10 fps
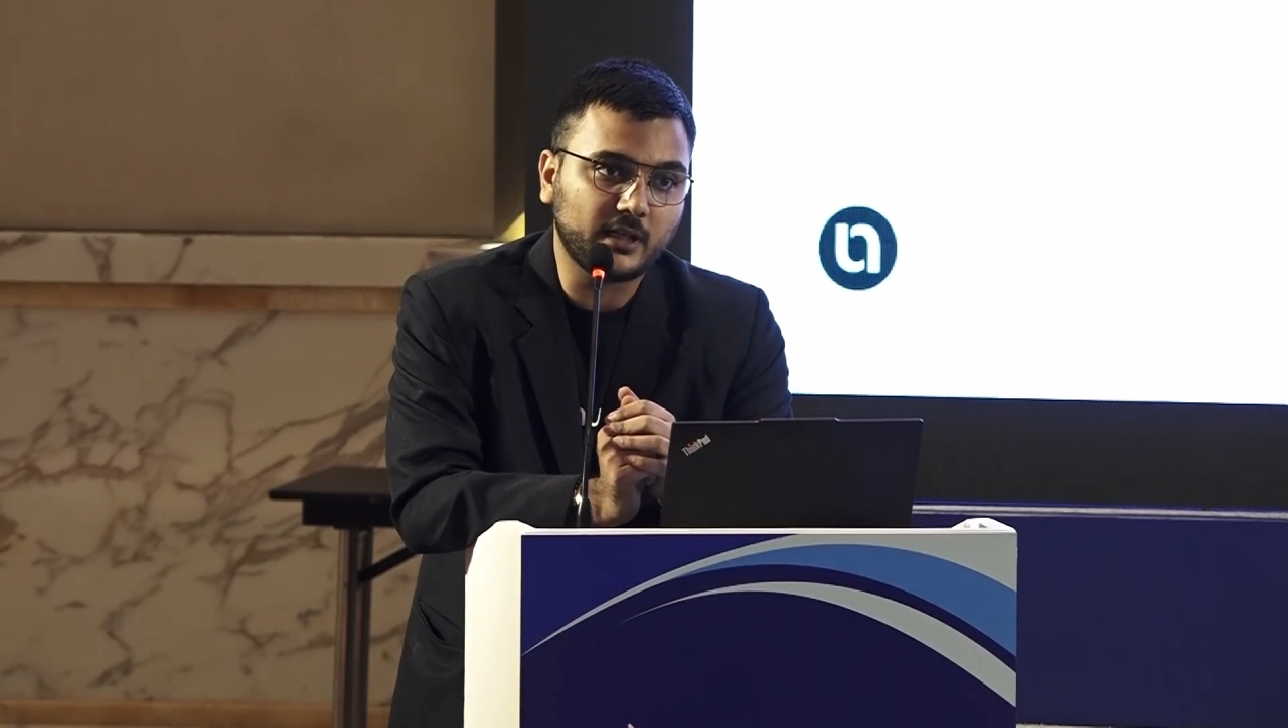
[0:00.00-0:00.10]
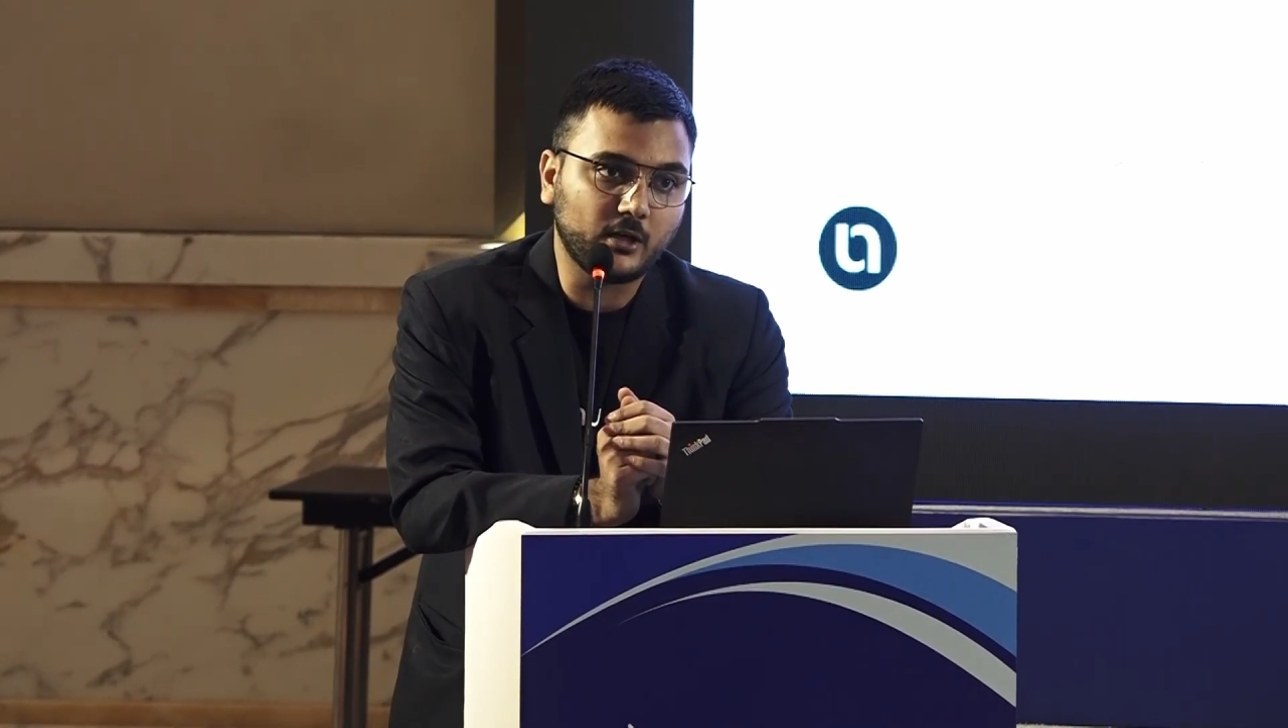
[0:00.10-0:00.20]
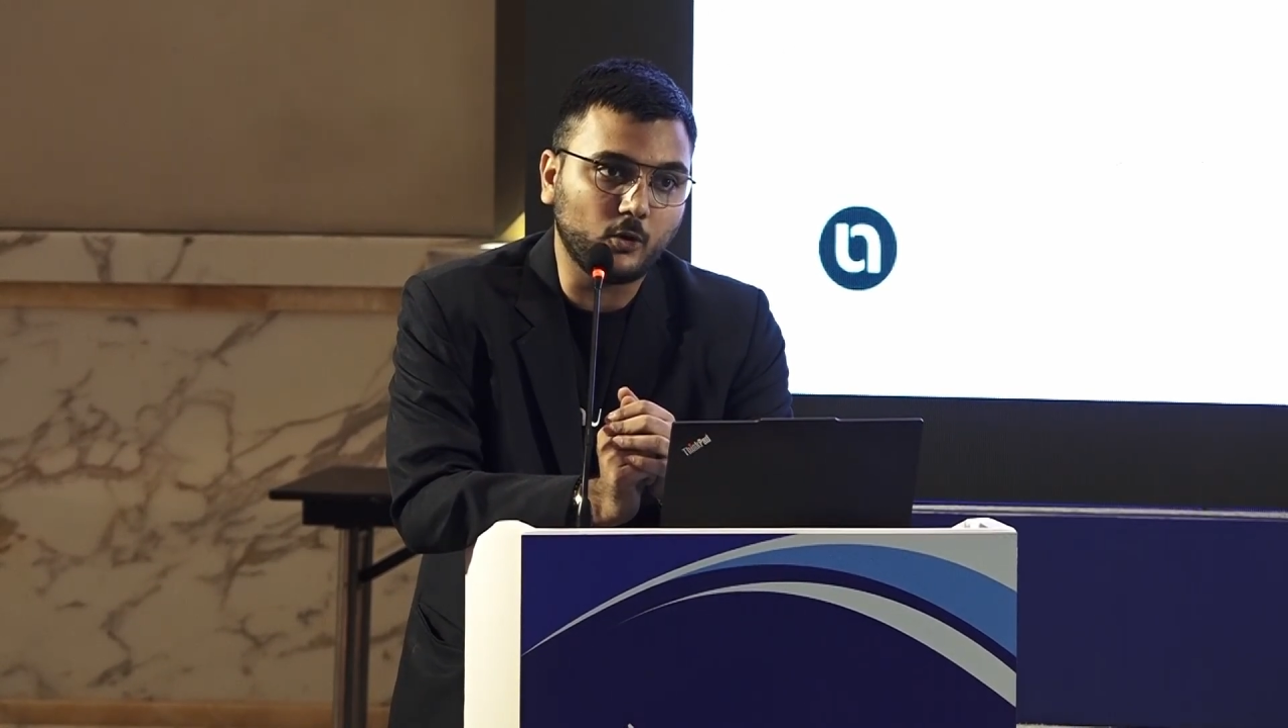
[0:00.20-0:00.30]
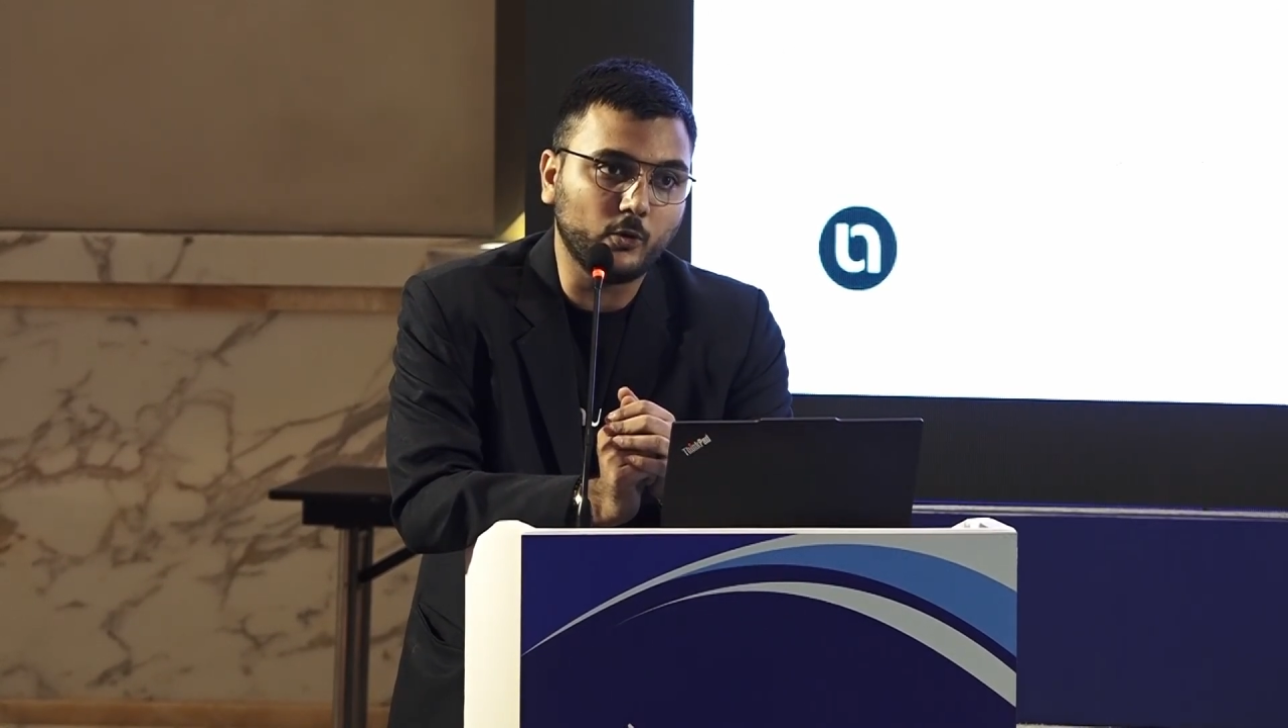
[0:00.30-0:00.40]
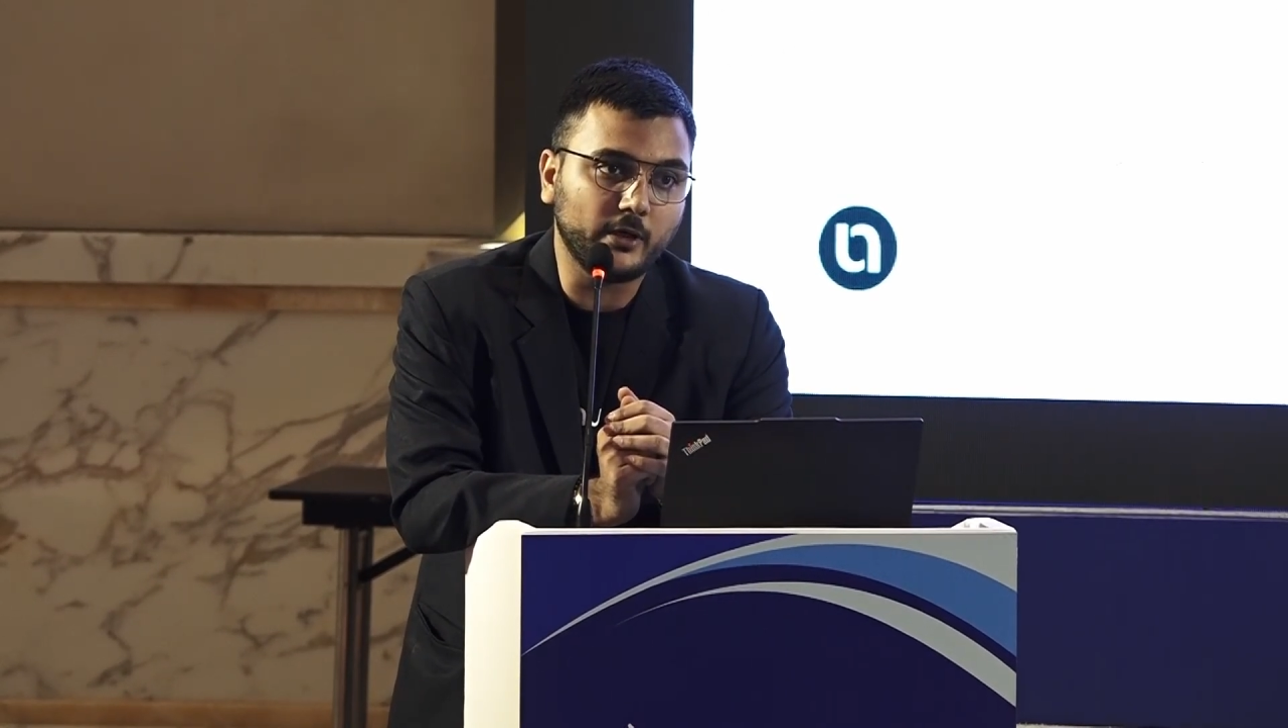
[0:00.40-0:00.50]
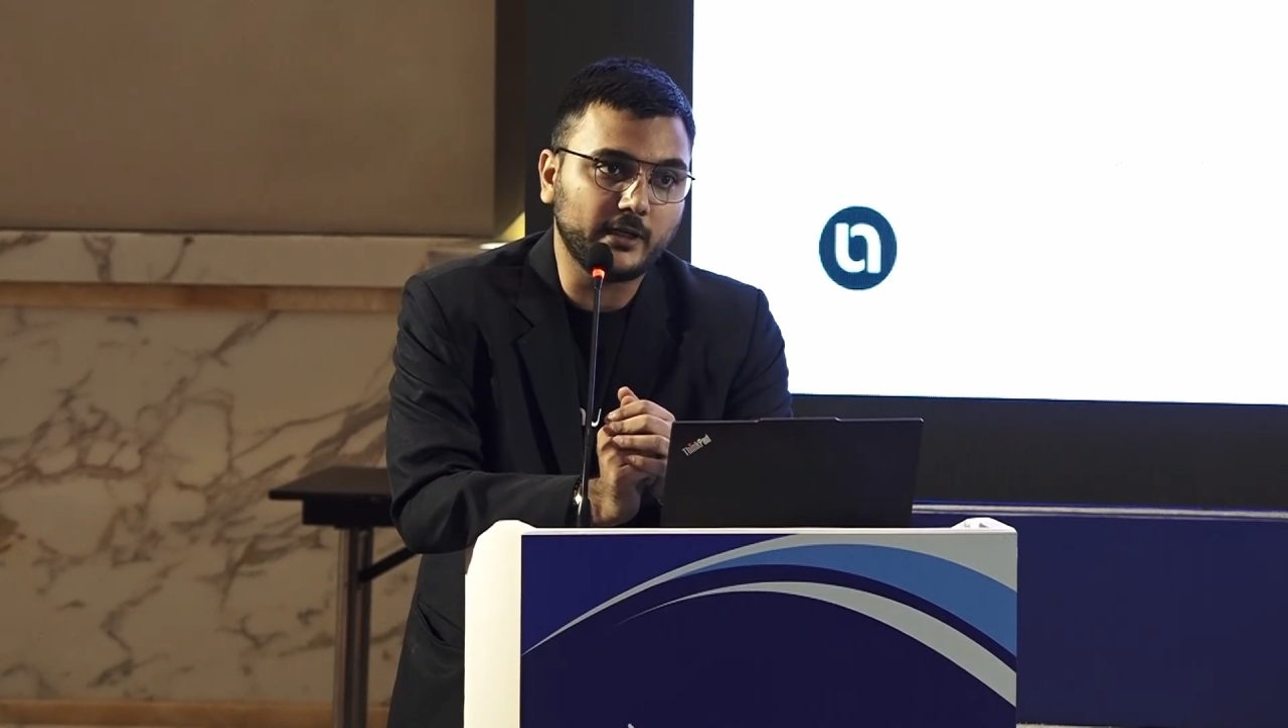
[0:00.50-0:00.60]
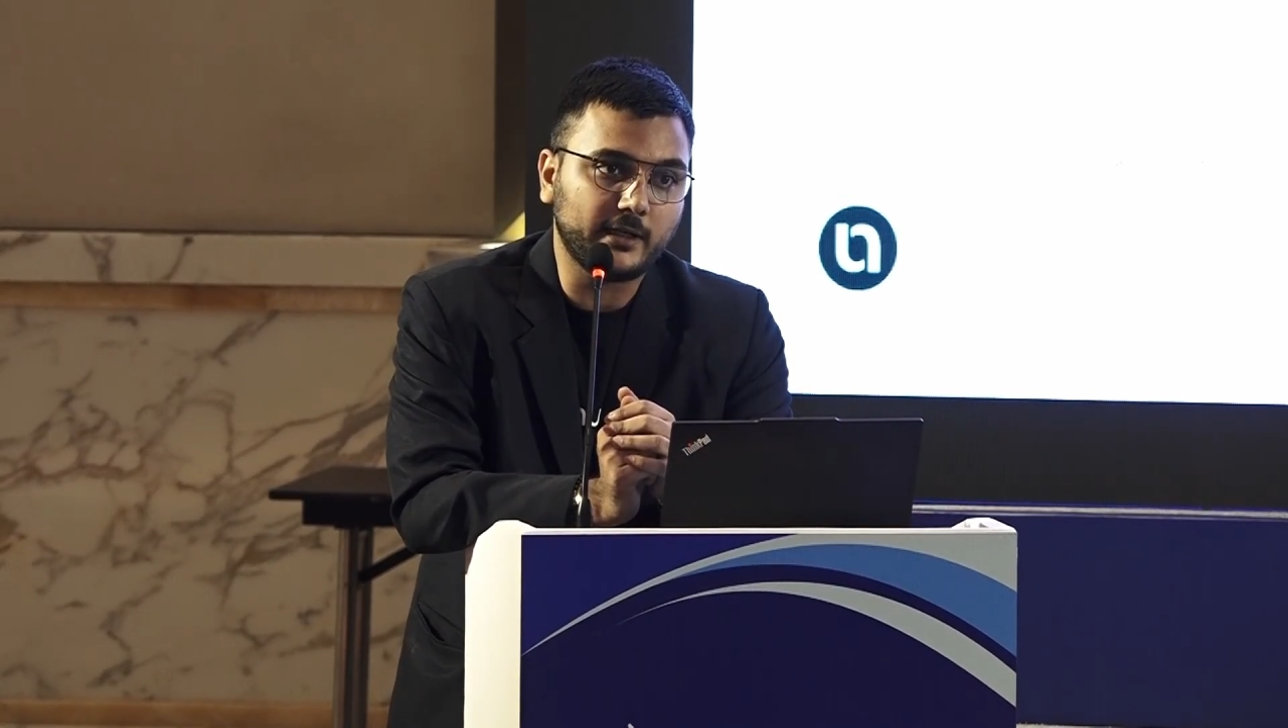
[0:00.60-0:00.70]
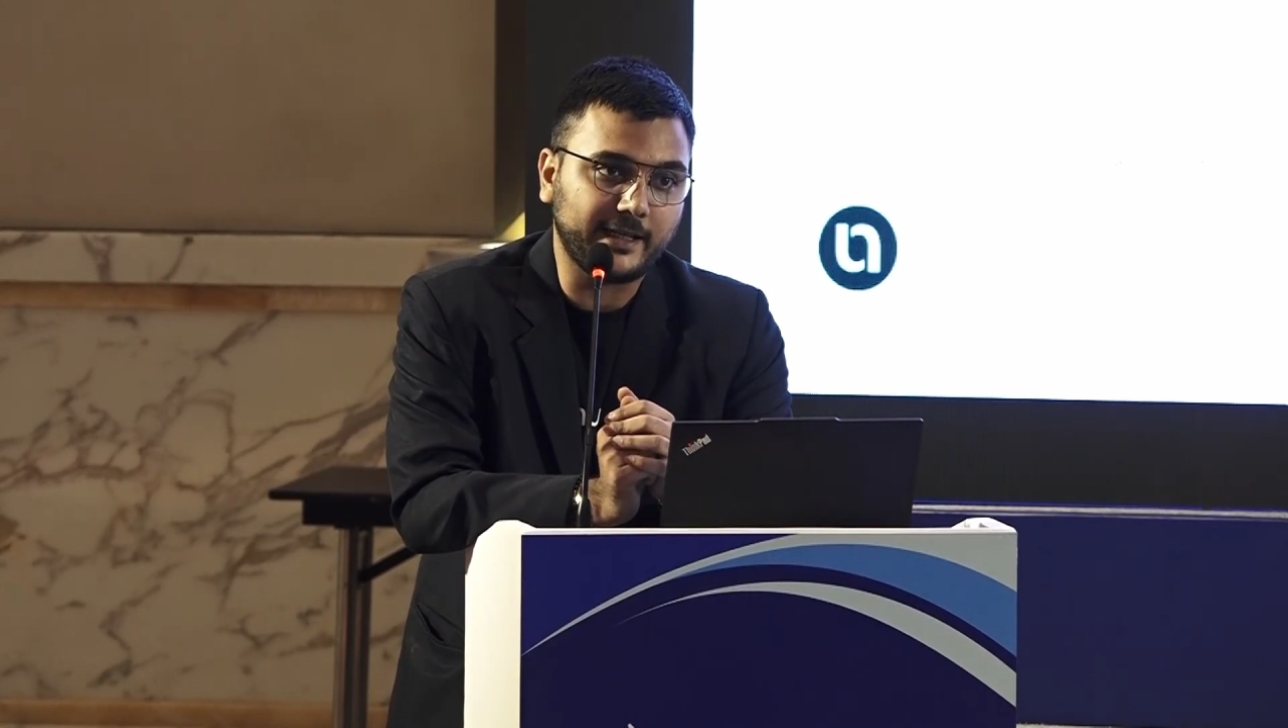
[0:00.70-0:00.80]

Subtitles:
can go in,